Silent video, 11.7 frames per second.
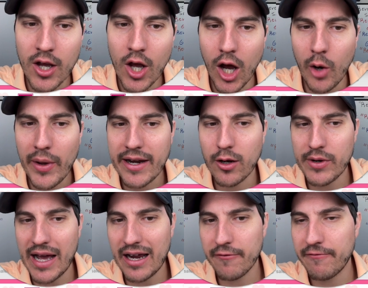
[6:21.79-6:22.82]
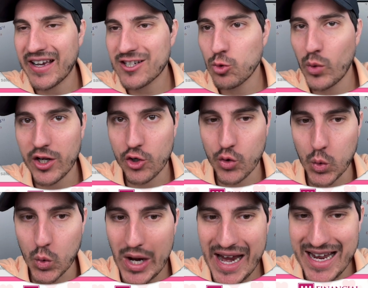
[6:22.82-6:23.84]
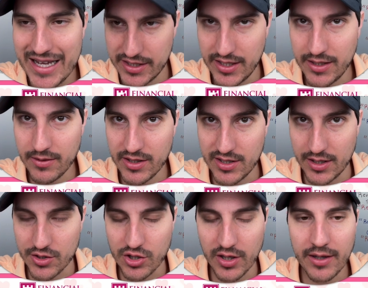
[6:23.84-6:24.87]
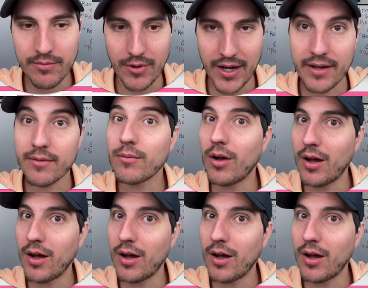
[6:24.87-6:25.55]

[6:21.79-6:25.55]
0809, VIX went crazy, essentially, right?